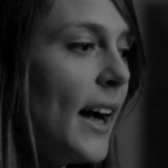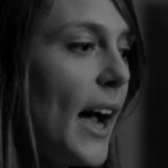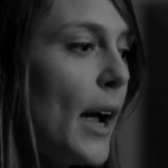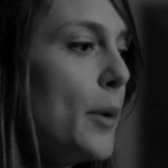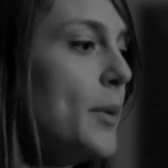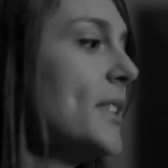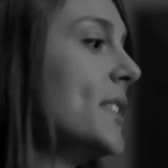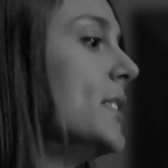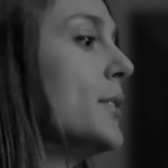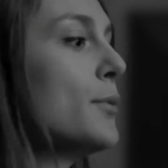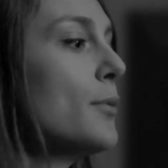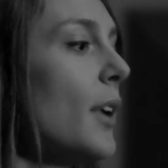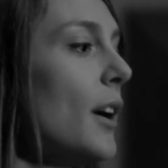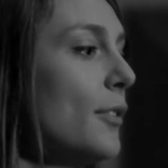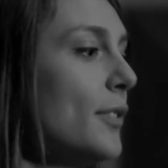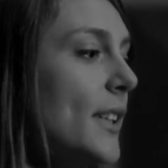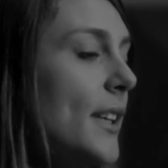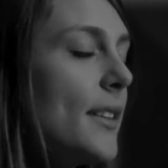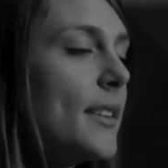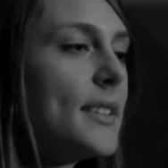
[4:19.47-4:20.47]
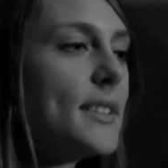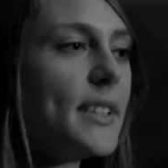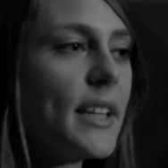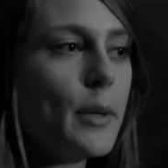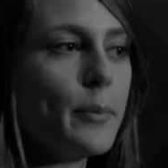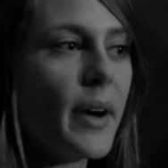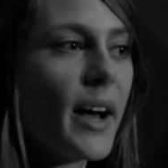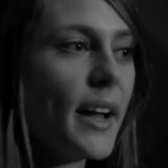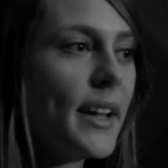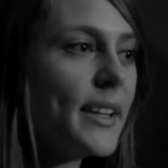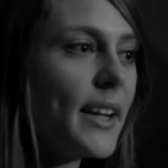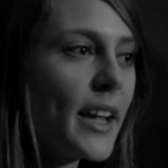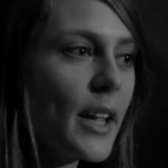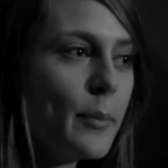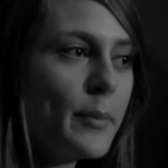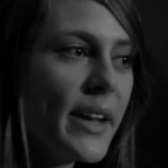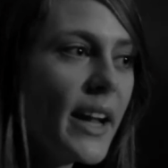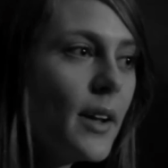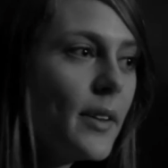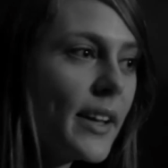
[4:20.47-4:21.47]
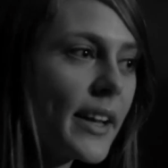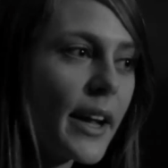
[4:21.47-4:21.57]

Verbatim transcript: I was roughly the same height I am now.